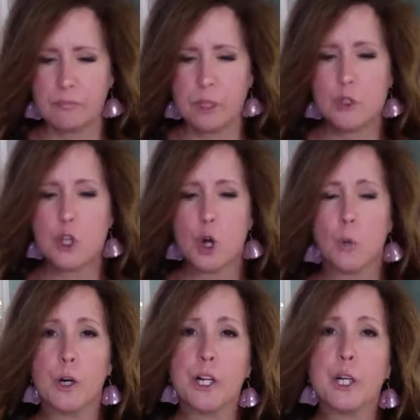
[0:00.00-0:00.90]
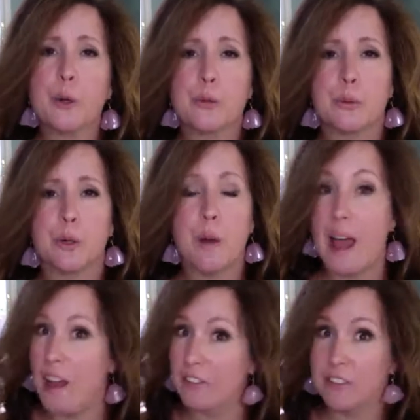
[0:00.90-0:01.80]
So we're going to go through
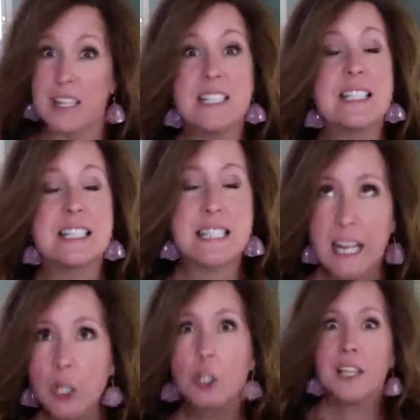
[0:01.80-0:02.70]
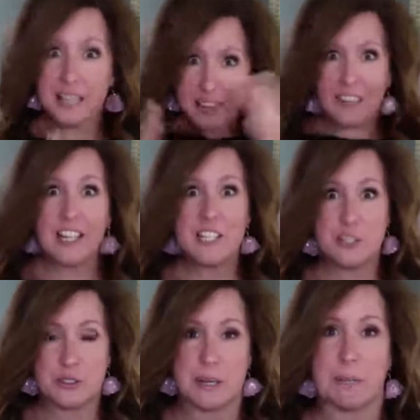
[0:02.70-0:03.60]
every single thing that I do
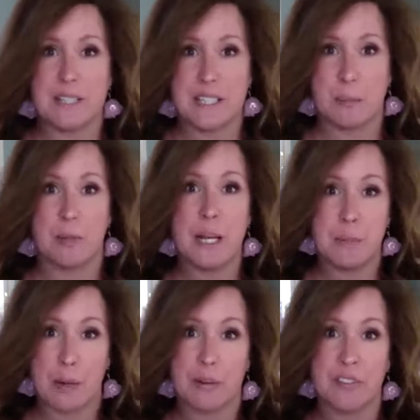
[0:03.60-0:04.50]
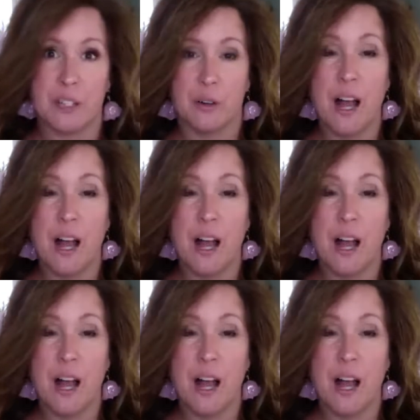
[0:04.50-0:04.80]
step by step in my reveal.